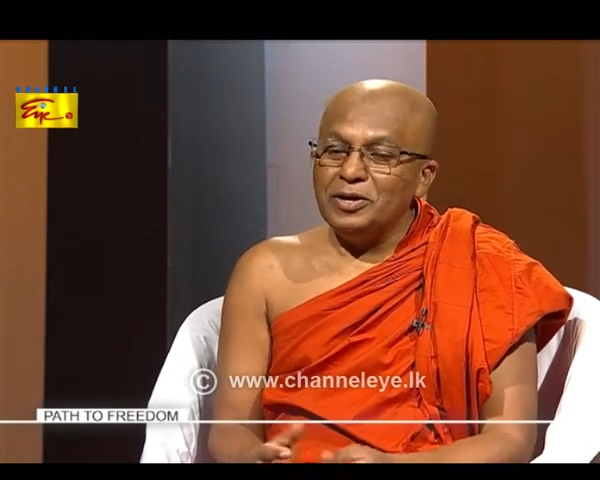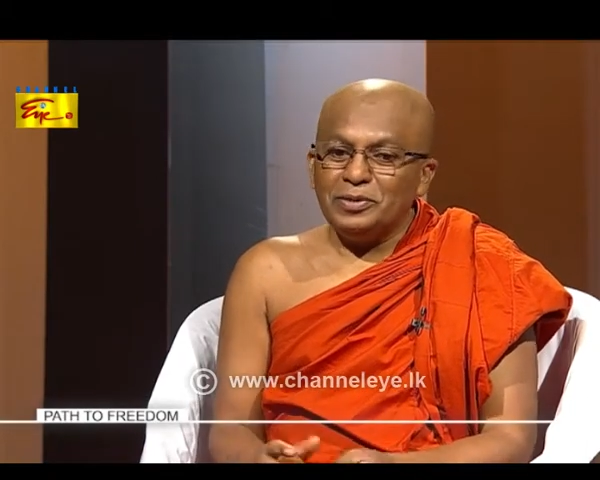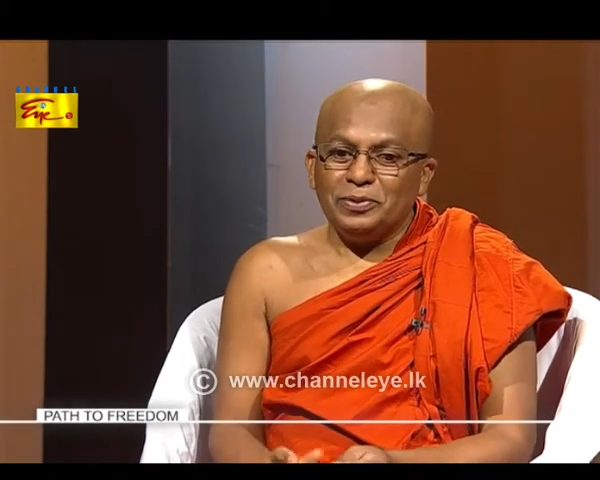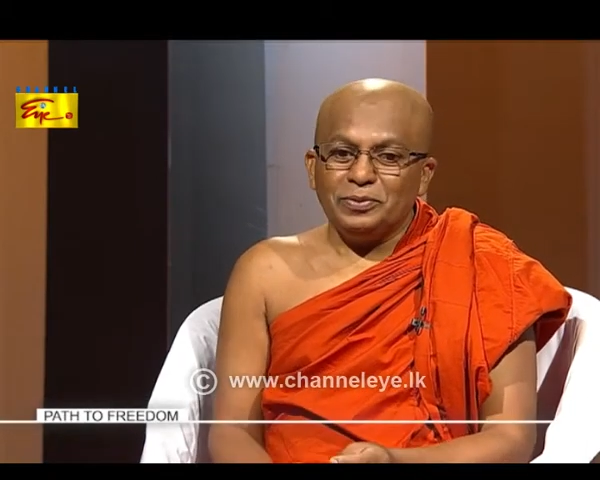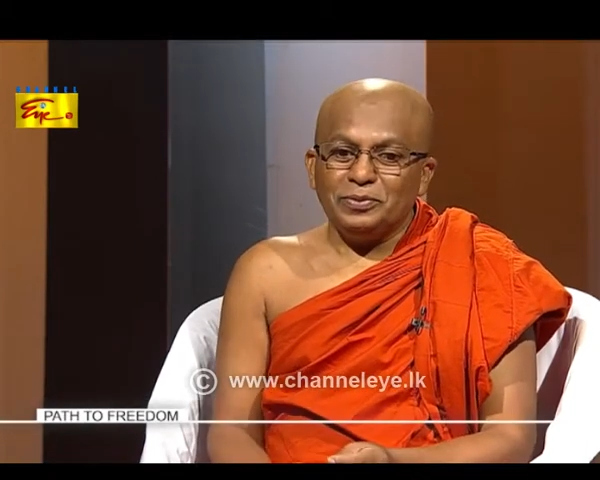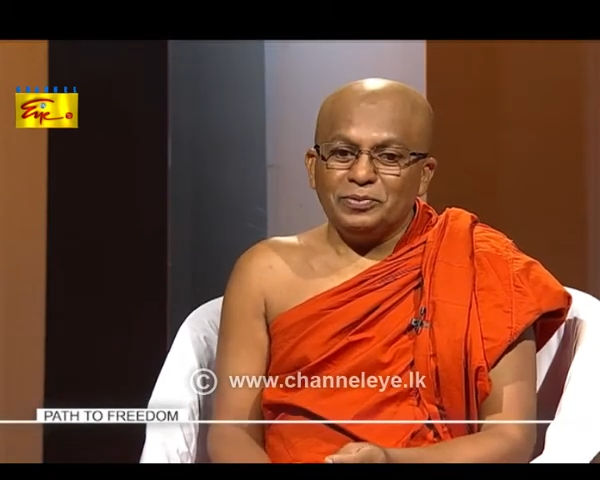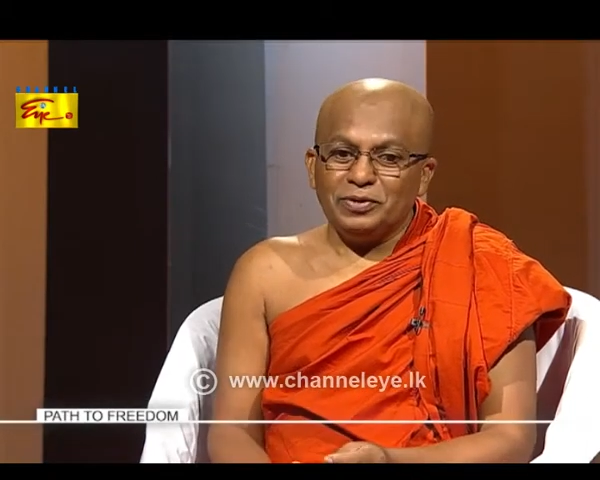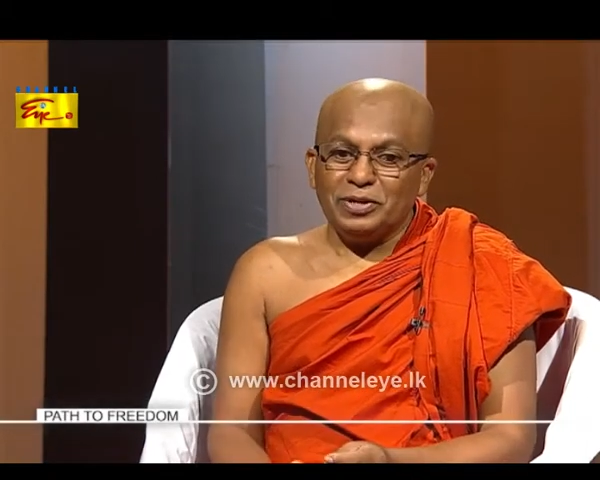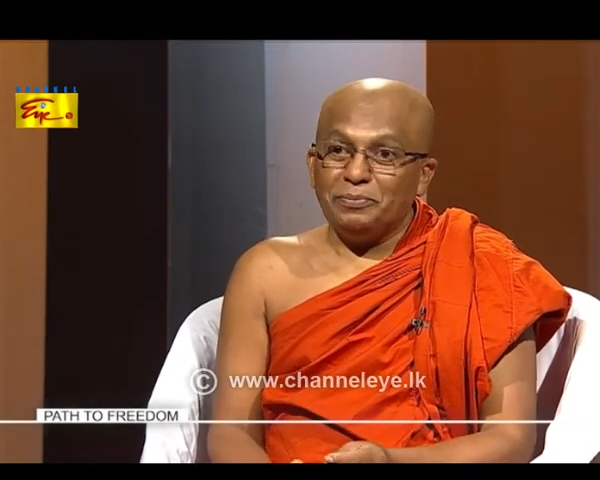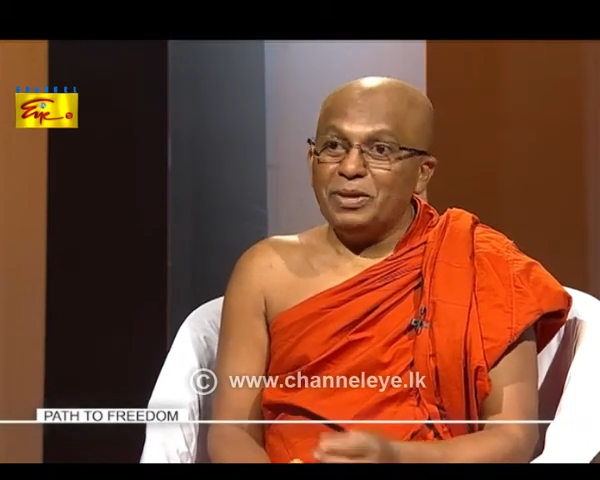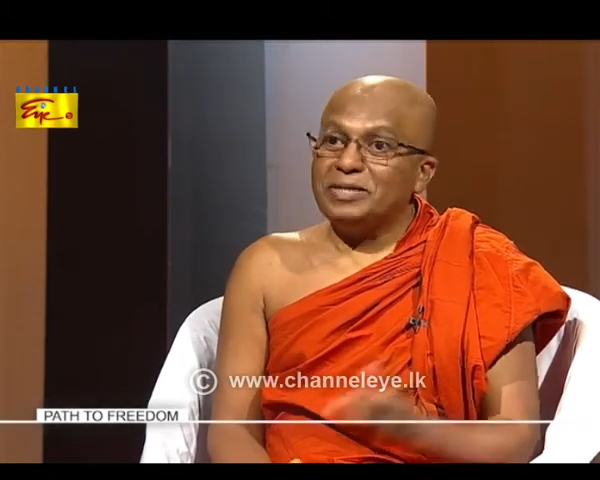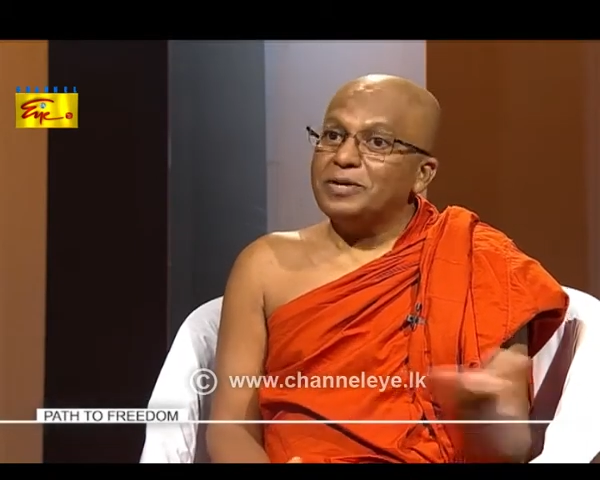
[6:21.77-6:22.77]
for the
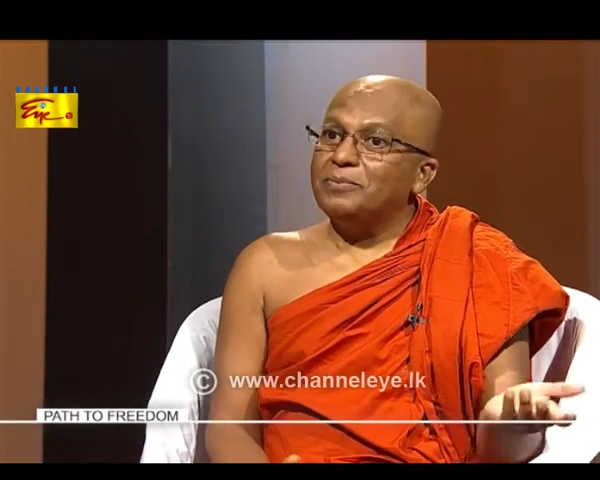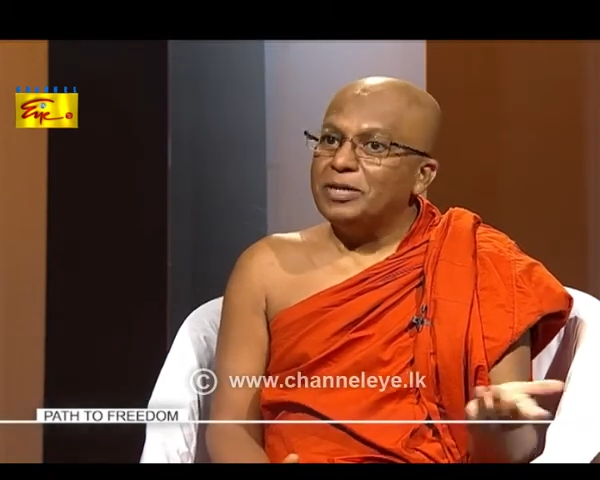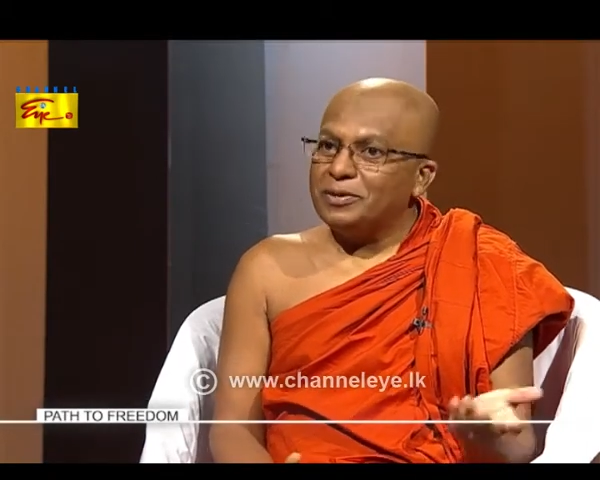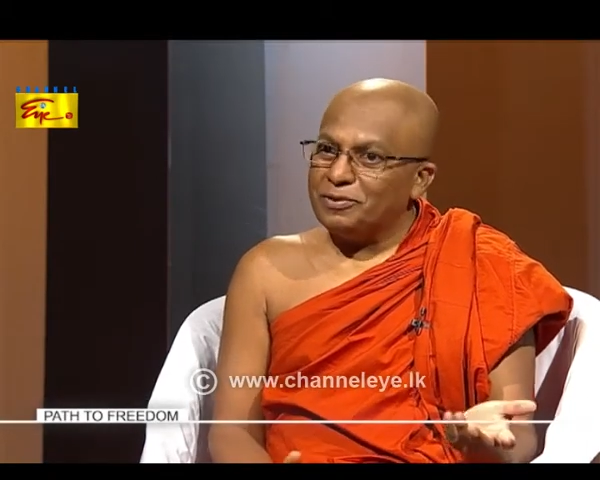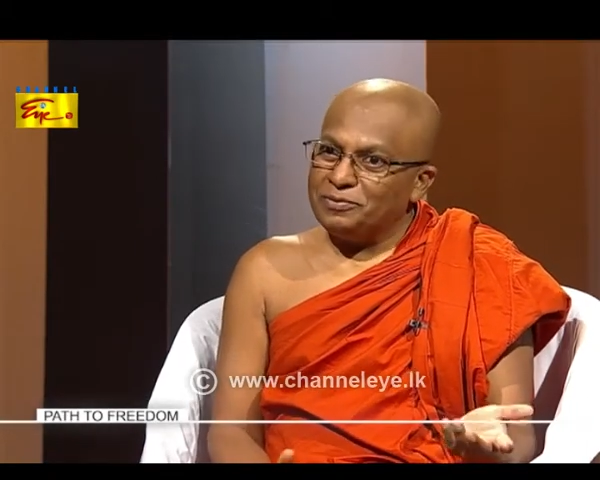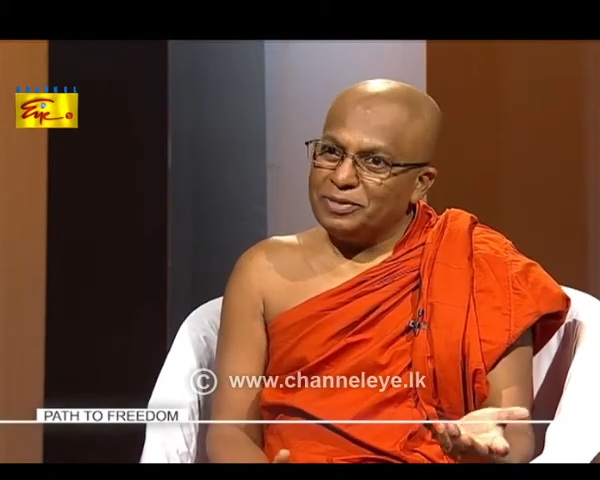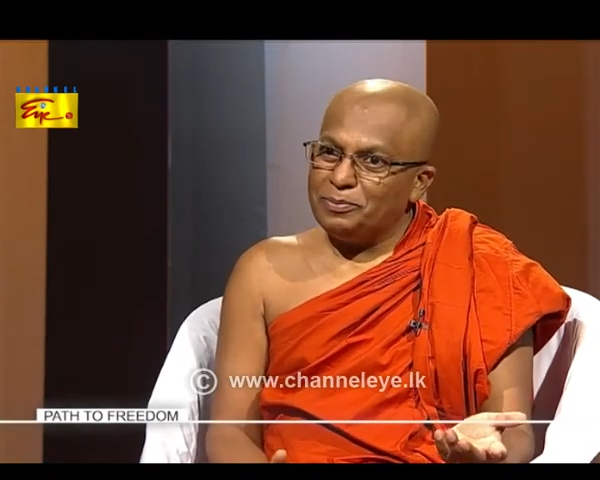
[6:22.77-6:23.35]
betterment of the